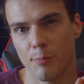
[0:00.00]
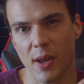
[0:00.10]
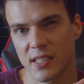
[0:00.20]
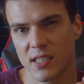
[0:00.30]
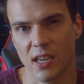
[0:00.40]

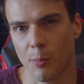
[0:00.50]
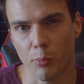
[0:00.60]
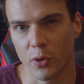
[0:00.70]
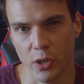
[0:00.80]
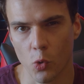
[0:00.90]
best kind of
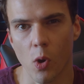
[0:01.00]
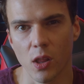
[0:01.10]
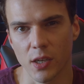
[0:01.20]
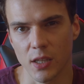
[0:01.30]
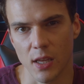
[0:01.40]
print
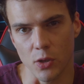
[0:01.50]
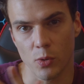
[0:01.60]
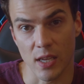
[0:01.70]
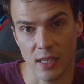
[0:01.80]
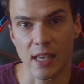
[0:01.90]
quality that you
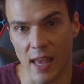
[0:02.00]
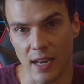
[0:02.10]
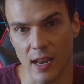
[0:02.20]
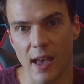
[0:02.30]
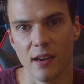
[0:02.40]
can get
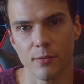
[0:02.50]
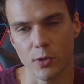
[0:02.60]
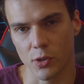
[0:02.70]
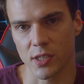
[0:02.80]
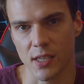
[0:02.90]
out of
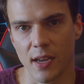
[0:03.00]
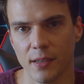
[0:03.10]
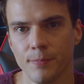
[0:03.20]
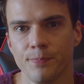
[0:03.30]
your design.